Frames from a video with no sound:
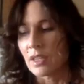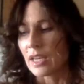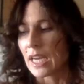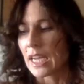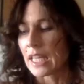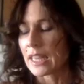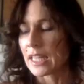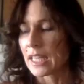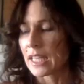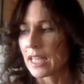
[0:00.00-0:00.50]

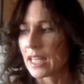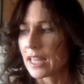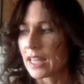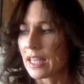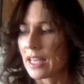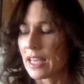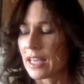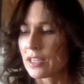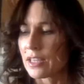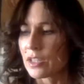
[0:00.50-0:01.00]
I think
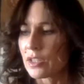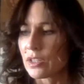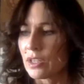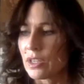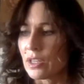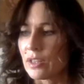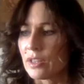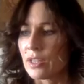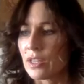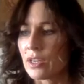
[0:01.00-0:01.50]
that
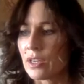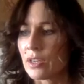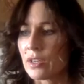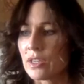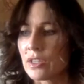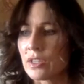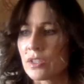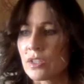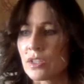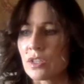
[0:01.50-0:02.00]
there
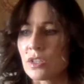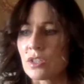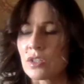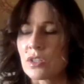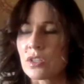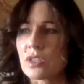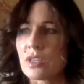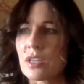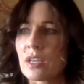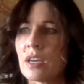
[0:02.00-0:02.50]
is
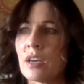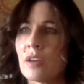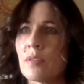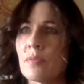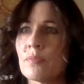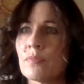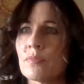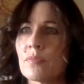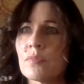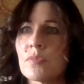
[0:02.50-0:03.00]
this
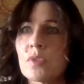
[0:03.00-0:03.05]
um,